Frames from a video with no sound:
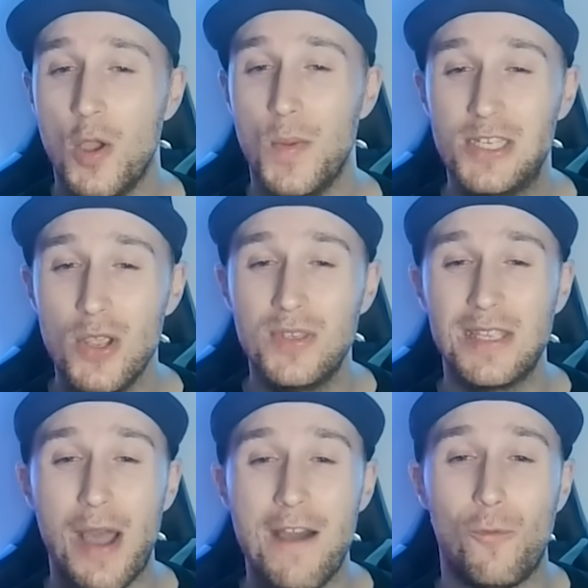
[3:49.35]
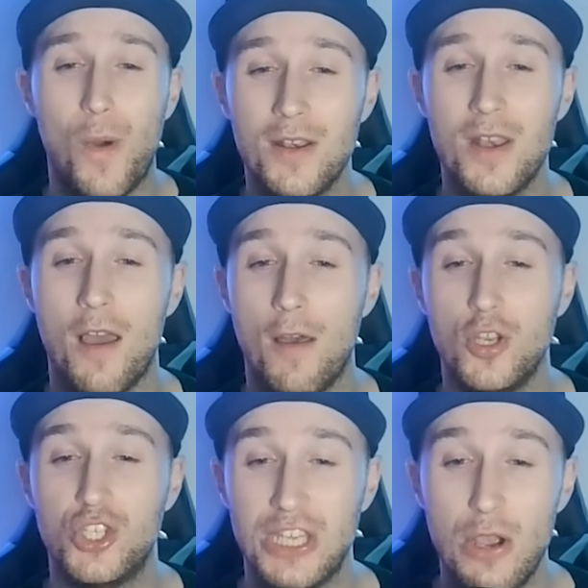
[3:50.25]
We do still have one
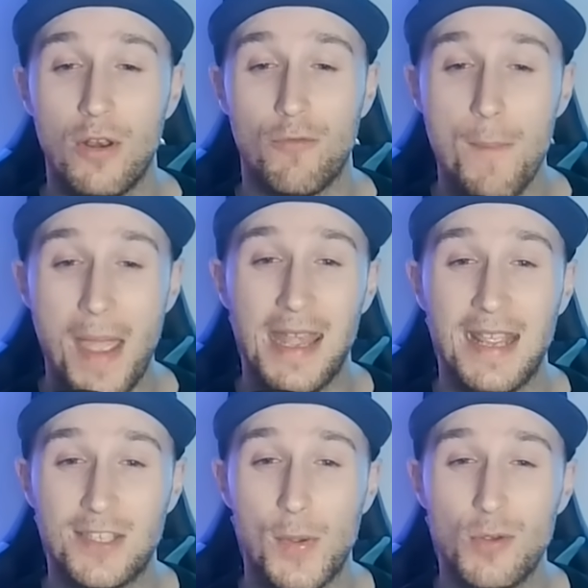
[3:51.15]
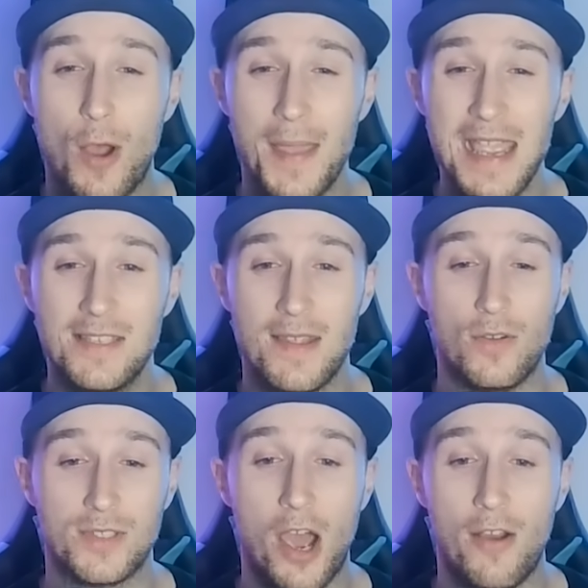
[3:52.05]
shield remaining, so we swap into the
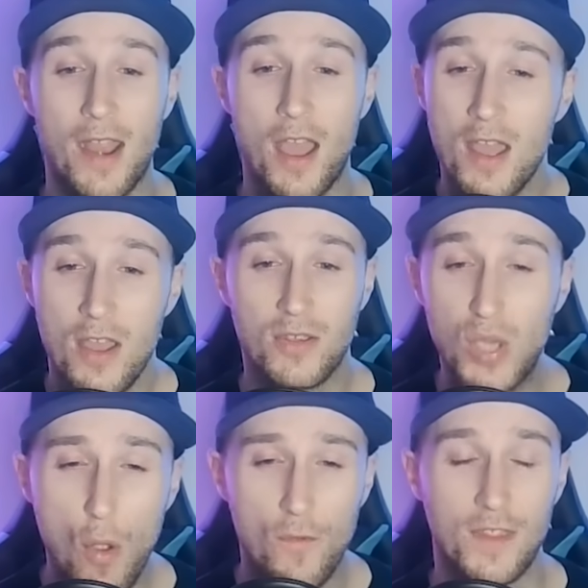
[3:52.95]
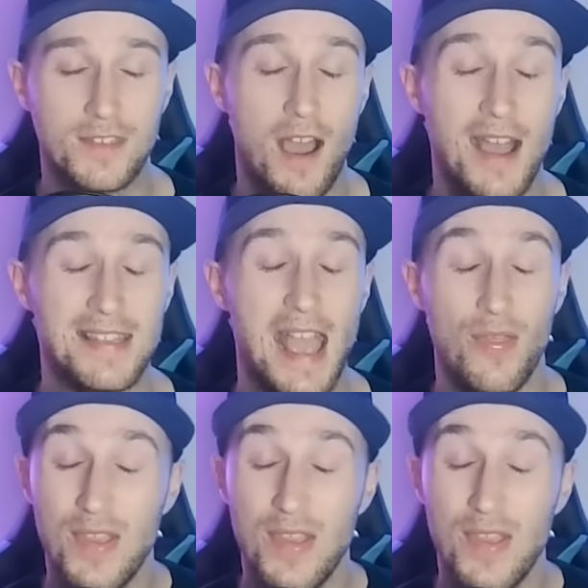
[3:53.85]
Altaria, going for the Sky Attack.